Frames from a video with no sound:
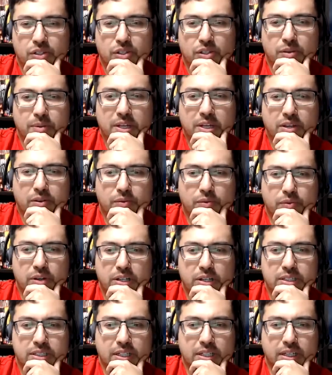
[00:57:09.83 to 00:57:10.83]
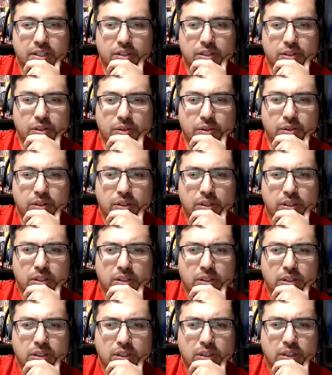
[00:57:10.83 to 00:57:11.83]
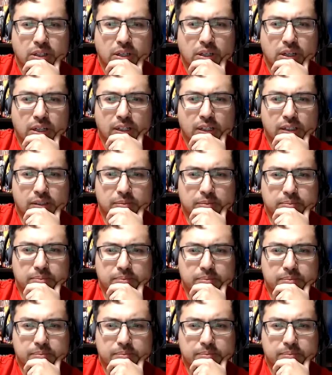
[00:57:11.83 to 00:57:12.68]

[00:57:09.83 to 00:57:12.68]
so many good runs they could do. Um,